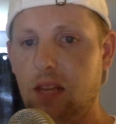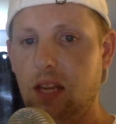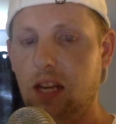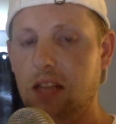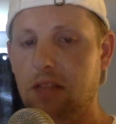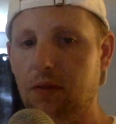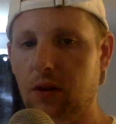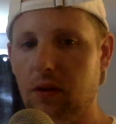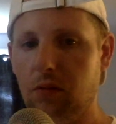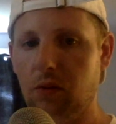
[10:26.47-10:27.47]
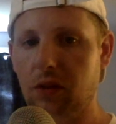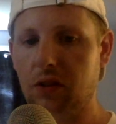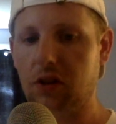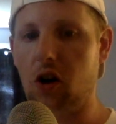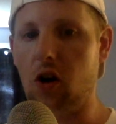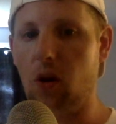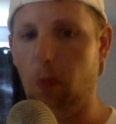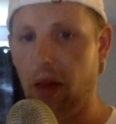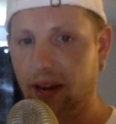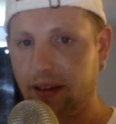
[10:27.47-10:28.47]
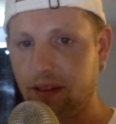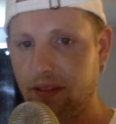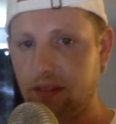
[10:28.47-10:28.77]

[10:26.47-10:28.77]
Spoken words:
Antifa wears all black,